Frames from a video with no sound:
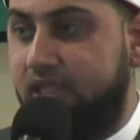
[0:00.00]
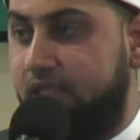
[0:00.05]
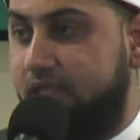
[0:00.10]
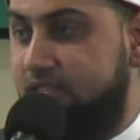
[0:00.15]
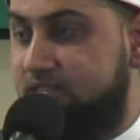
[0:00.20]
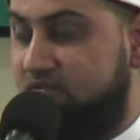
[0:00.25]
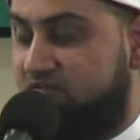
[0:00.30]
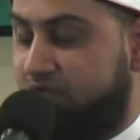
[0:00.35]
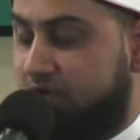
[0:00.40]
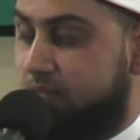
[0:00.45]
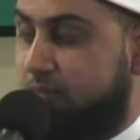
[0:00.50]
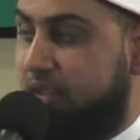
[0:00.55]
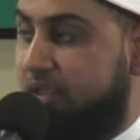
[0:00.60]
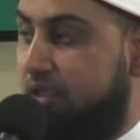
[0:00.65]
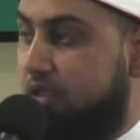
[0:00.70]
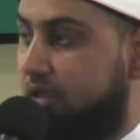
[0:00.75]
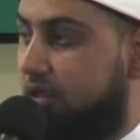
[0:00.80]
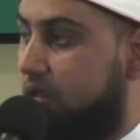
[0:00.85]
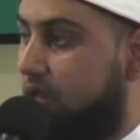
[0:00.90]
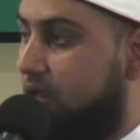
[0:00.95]
It's a very
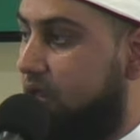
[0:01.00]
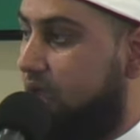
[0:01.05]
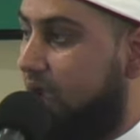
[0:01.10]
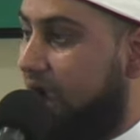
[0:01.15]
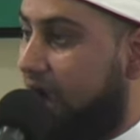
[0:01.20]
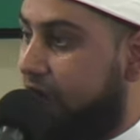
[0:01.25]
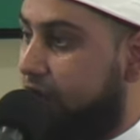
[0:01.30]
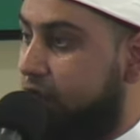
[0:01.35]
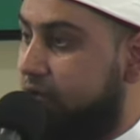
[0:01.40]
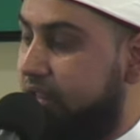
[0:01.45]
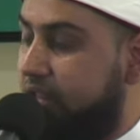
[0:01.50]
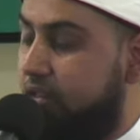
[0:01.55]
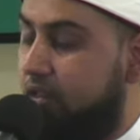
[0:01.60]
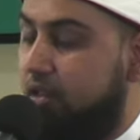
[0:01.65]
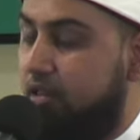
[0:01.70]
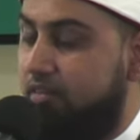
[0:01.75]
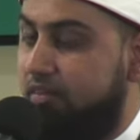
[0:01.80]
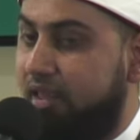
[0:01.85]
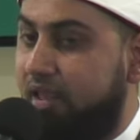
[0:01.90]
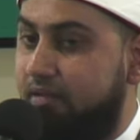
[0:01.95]
big irony
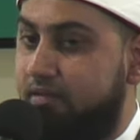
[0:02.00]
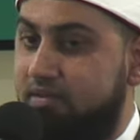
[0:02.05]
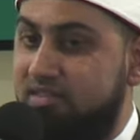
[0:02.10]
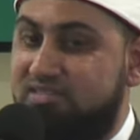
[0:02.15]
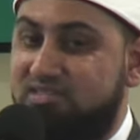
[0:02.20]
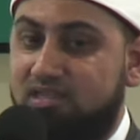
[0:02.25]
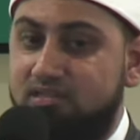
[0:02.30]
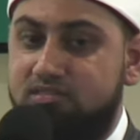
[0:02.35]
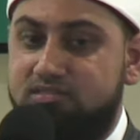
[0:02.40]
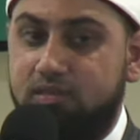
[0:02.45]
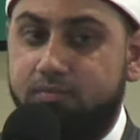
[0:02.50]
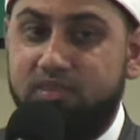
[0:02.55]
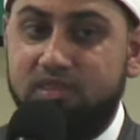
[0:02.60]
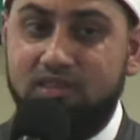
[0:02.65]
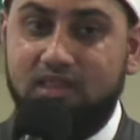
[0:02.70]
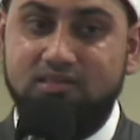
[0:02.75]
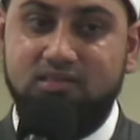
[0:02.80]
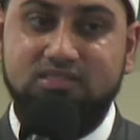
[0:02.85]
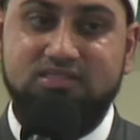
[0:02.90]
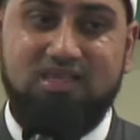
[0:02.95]
that this can, something
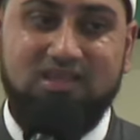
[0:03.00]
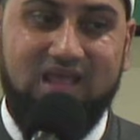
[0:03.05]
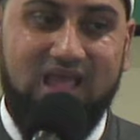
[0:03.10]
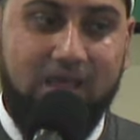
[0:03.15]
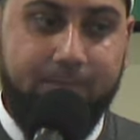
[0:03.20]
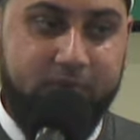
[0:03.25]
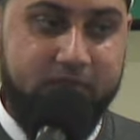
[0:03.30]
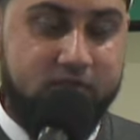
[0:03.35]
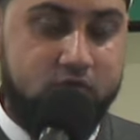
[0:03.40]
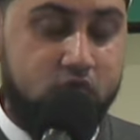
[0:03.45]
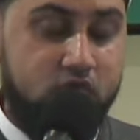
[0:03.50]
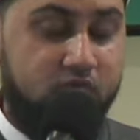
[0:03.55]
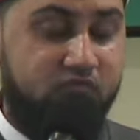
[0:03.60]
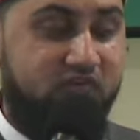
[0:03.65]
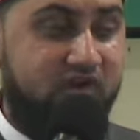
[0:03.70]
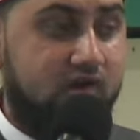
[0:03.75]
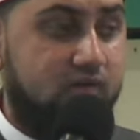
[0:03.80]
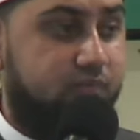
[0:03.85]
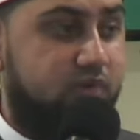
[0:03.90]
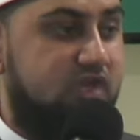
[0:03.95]
like this can happen to the
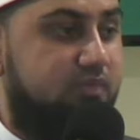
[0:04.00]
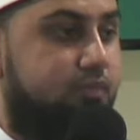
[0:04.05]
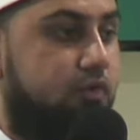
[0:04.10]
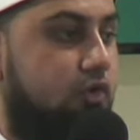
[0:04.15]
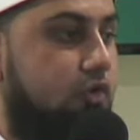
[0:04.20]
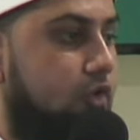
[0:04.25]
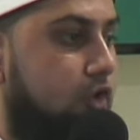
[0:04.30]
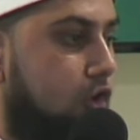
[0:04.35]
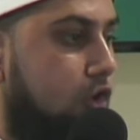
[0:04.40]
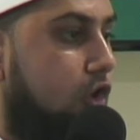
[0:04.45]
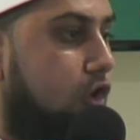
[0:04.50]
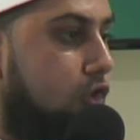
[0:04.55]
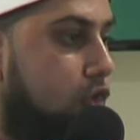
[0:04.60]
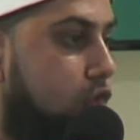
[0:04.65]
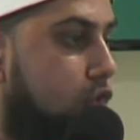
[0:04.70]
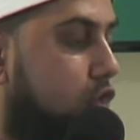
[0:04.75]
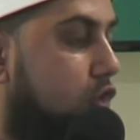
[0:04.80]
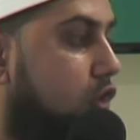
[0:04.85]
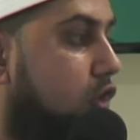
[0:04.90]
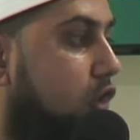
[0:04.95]
very people
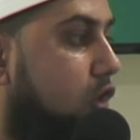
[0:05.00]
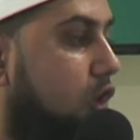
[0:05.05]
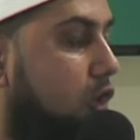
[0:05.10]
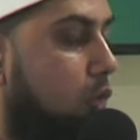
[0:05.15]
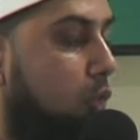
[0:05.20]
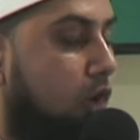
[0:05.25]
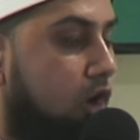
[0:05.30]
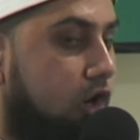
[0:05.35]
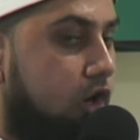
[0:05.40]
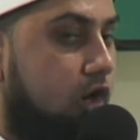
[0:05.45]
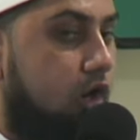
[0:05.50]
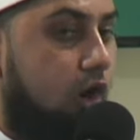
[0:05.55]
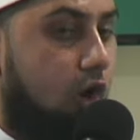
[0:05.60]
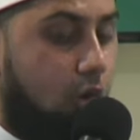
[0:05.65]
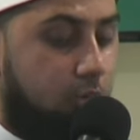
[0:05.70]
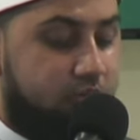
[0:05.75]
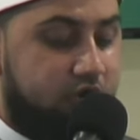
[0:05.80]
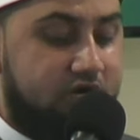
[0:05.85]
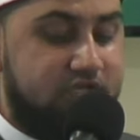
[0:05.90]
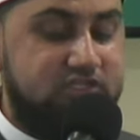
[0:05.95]
who were
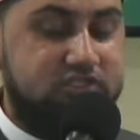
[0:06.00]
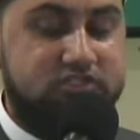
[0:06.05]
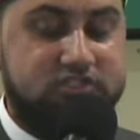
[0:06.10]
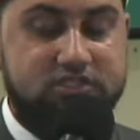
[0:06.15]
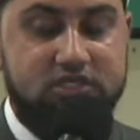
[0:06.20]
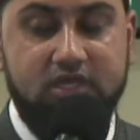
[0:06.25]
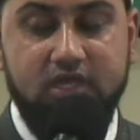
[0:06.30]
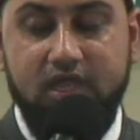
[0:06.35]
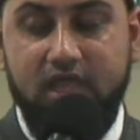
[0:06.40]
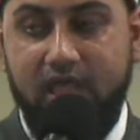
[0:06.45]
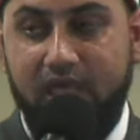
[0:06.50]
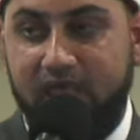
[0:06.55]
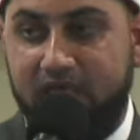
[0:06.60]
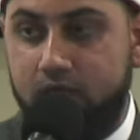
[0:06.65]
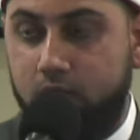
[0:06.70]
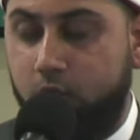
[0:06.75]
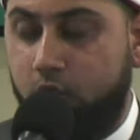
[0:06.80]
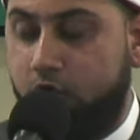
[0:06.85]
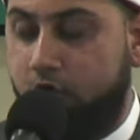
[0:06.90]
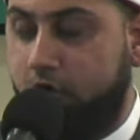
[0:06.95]
oppressed
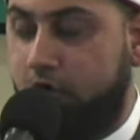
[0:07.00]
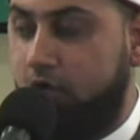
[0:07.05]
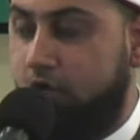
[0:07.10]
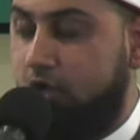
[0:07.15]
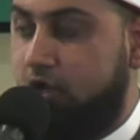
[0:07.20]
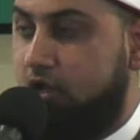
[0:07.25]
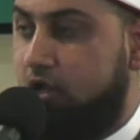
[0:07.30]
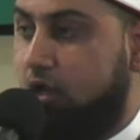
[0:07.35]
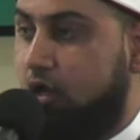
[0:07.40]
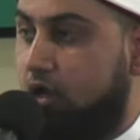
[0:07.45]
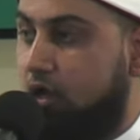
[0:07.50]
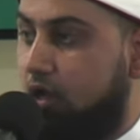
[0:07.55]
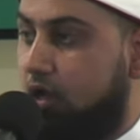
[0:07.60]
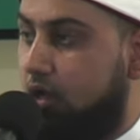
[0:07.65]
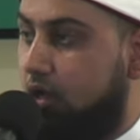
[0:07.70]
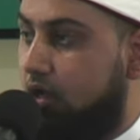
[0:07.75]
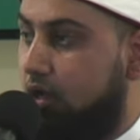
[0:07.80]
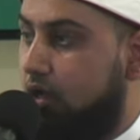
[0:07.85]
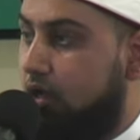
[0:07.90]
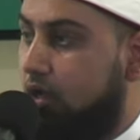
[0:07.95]
and were
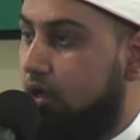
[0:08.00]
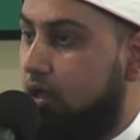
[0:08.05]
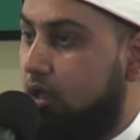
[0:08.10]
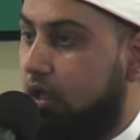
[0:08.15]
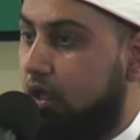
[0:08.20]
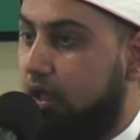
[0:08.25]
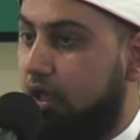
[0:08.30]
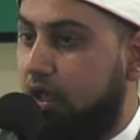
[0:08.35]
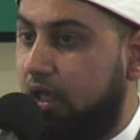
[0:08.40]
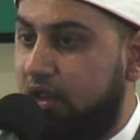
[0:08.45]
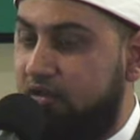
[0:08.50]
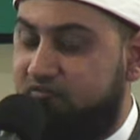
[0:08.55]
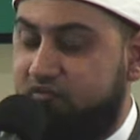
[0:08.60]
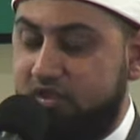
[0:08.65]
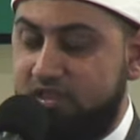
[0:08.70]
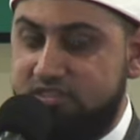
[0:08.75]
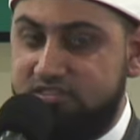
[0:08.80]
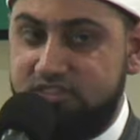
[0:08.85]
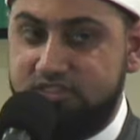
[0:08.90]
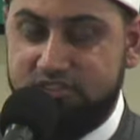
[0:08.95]
uh, and
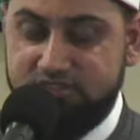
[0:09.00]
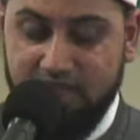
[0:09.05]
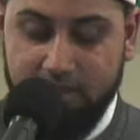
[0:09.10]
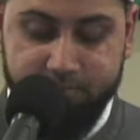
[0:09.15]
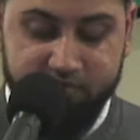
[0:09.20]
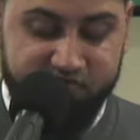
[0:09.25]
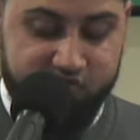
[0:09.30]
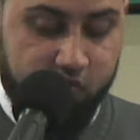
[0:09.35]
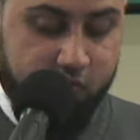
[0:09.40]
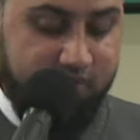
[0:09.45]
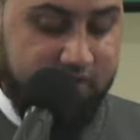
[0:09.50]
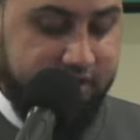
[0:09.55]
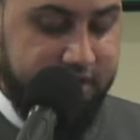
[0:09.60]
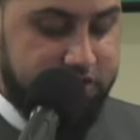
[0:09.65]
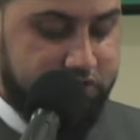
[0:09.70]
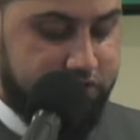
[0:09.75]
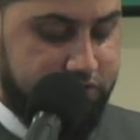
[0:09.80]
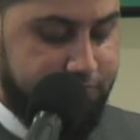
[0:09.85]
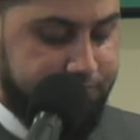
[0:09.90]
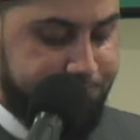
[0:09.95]
faced this type of
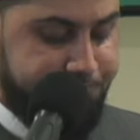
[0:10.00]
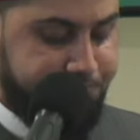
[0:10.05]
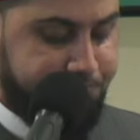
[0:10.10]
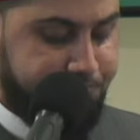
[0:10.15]
humiliation.